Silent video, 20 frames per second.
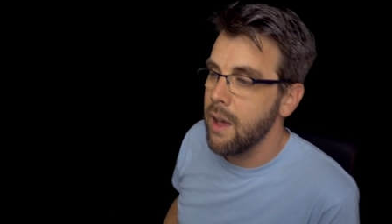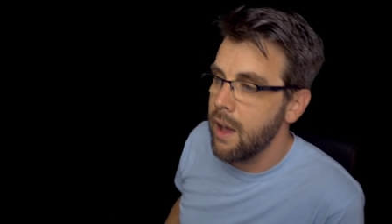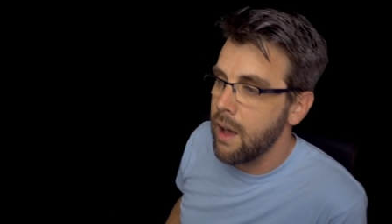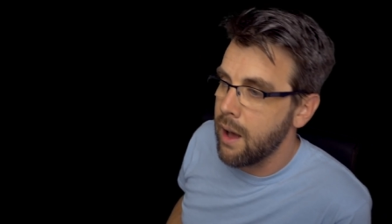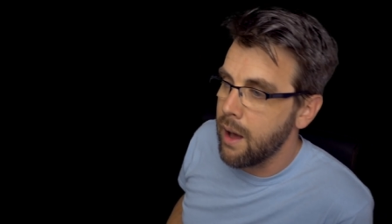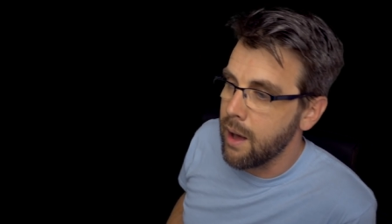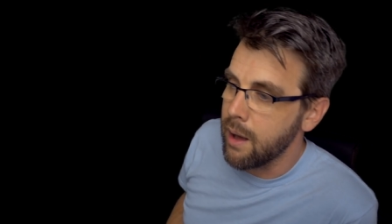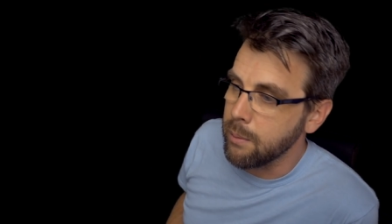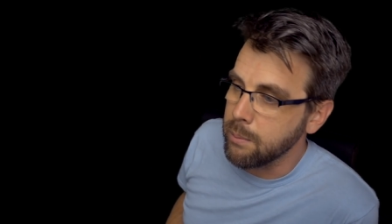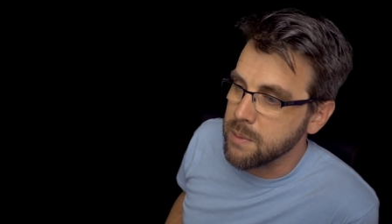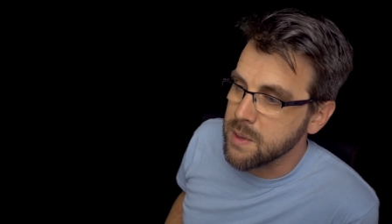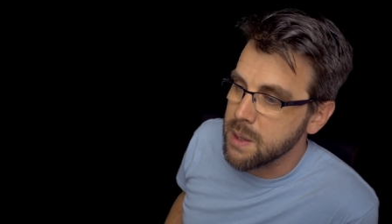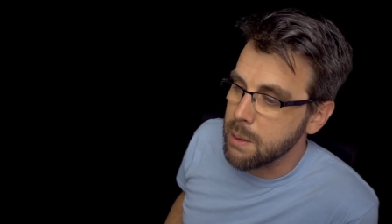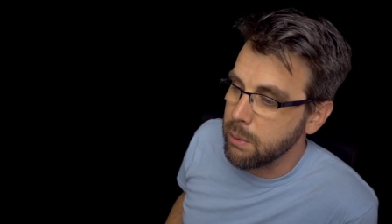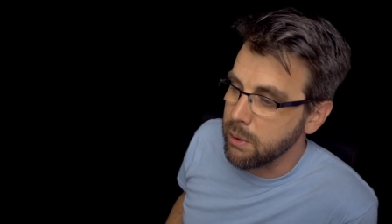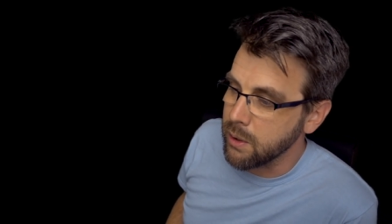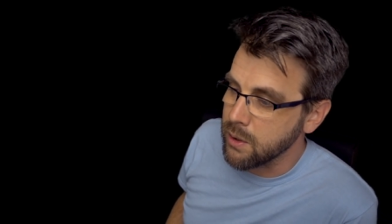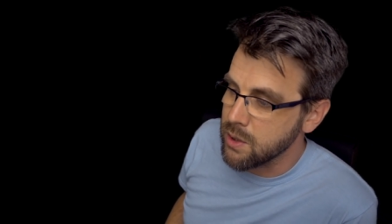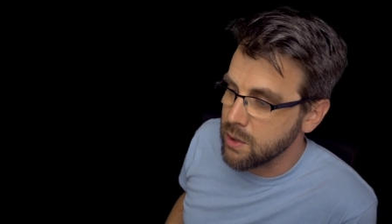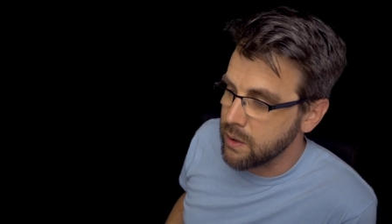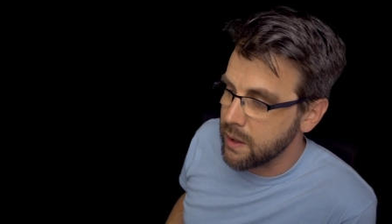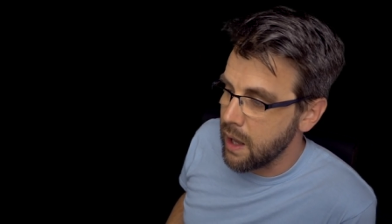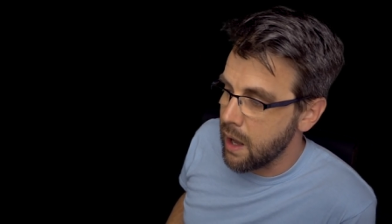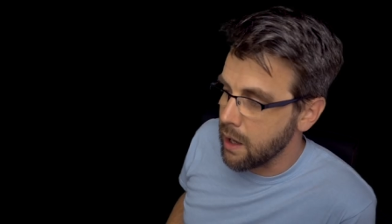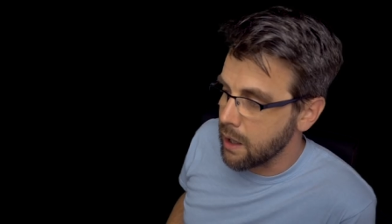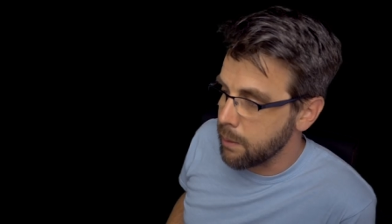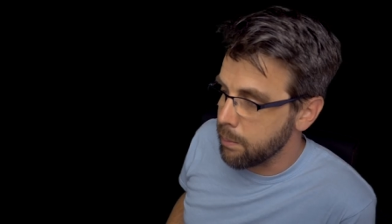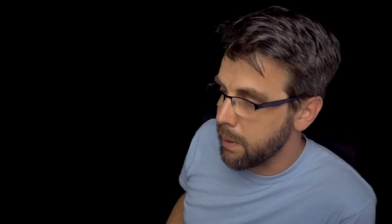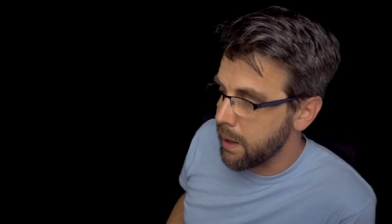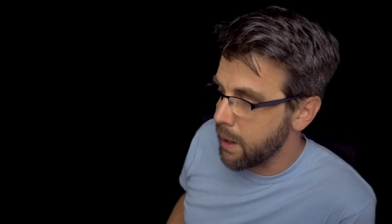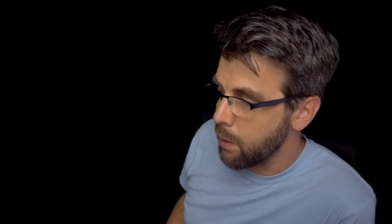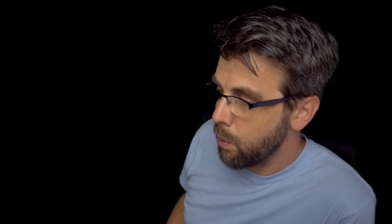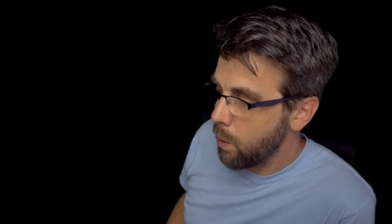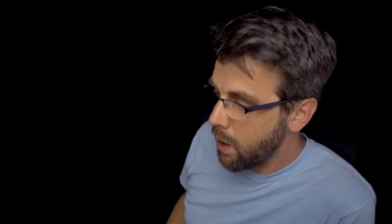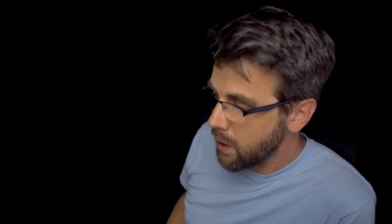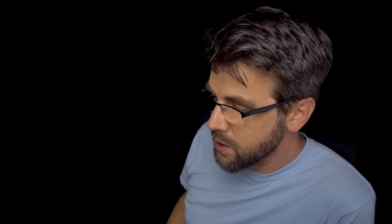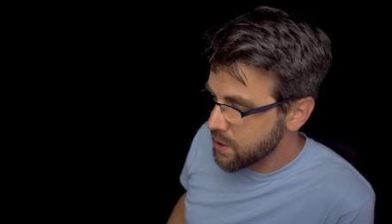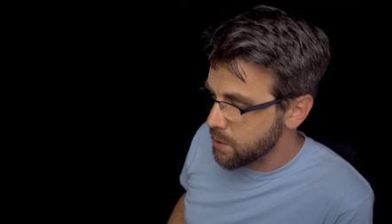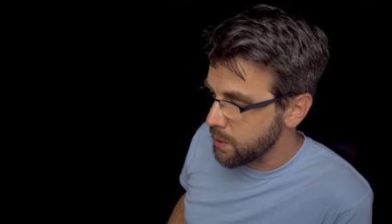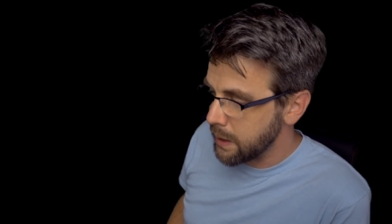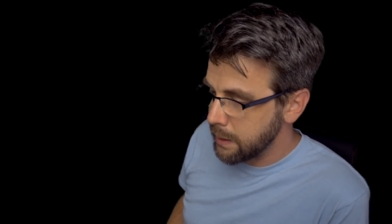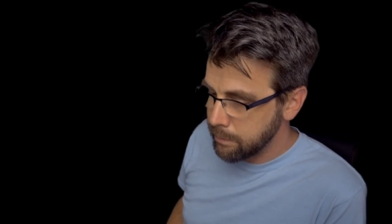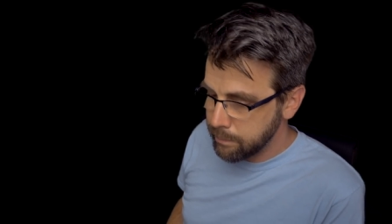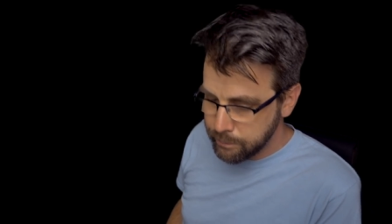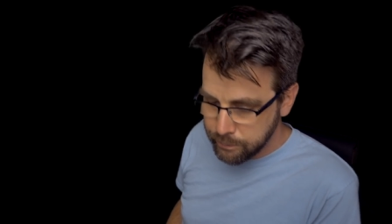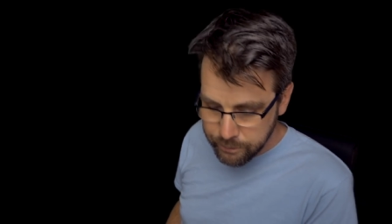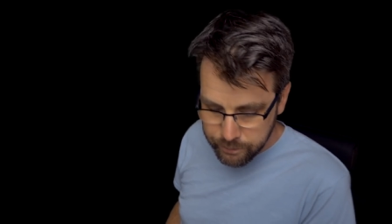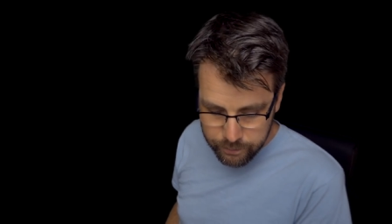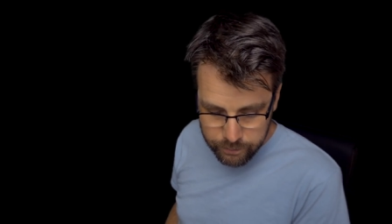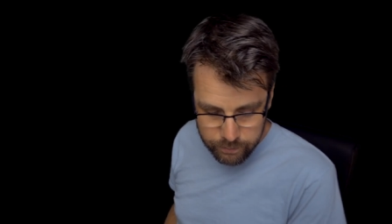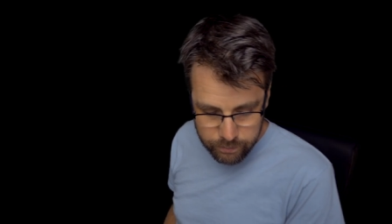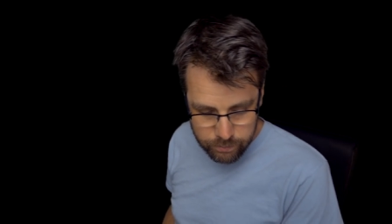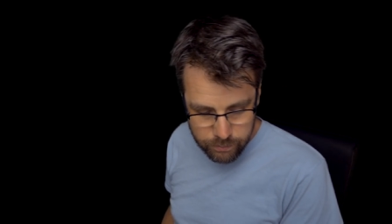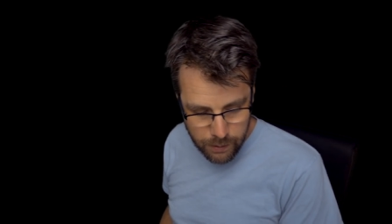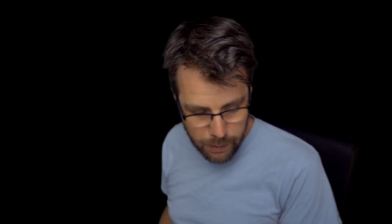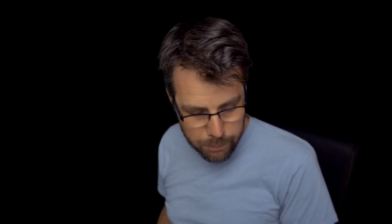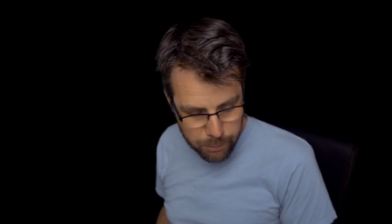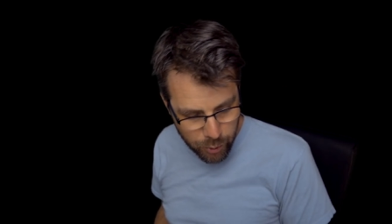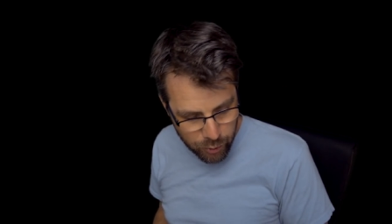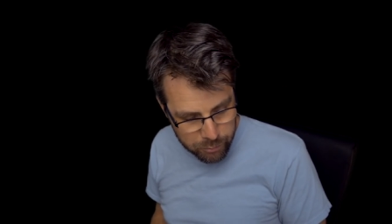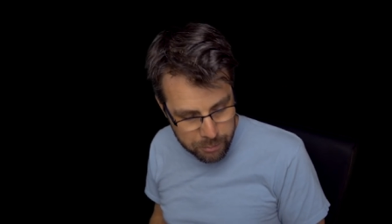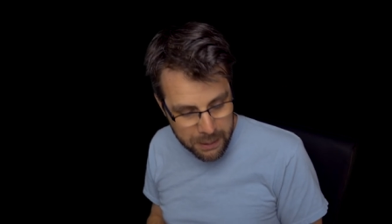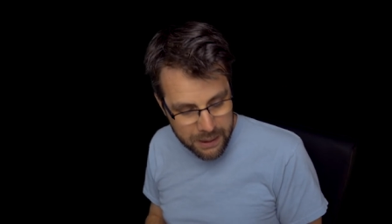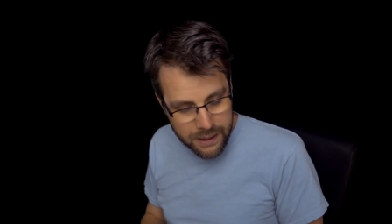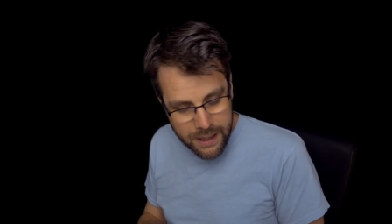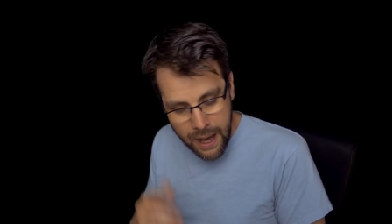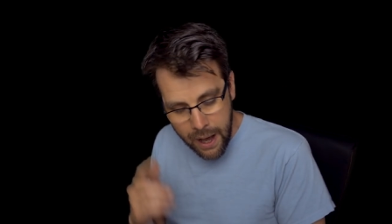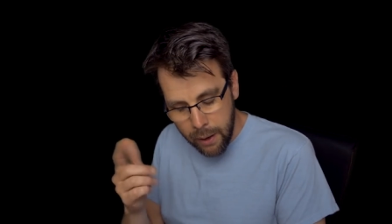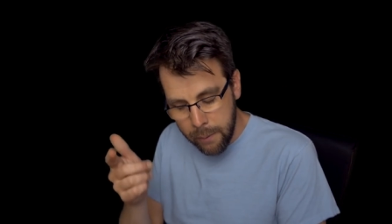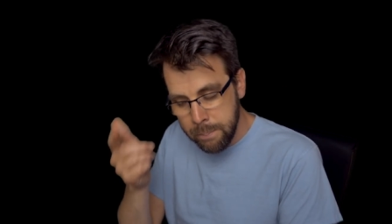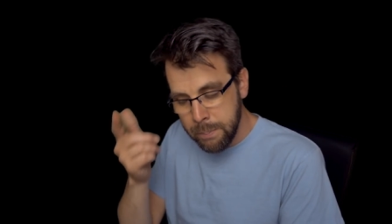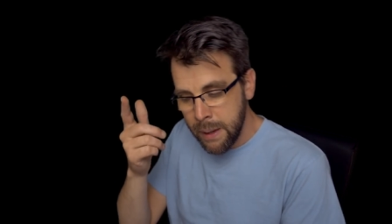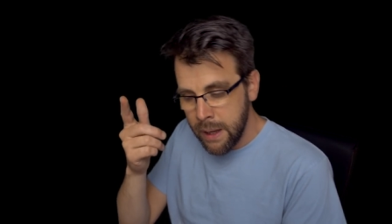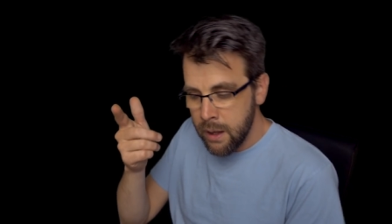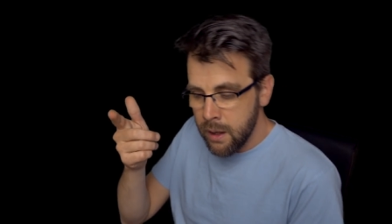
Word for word: um, similar to the Occupy Wall Street movement. Now,